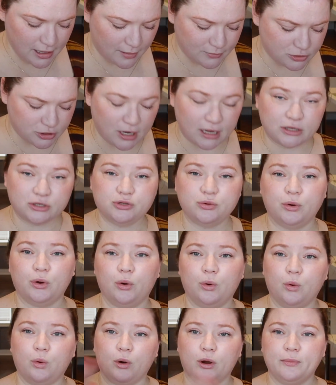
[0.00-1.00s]
I'm trying to
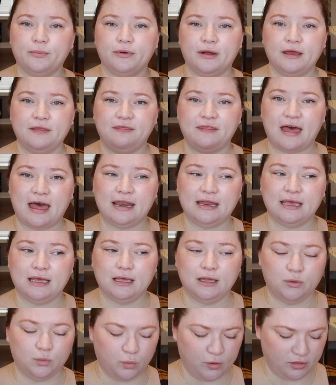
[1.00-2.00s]
incorporate that
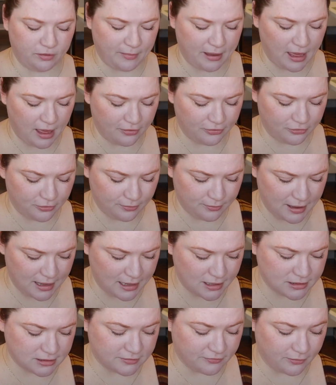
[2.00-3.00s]
in with my other
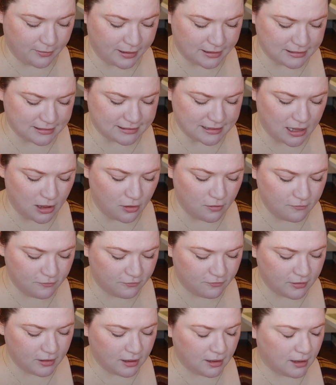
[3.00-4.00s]
makes for myself,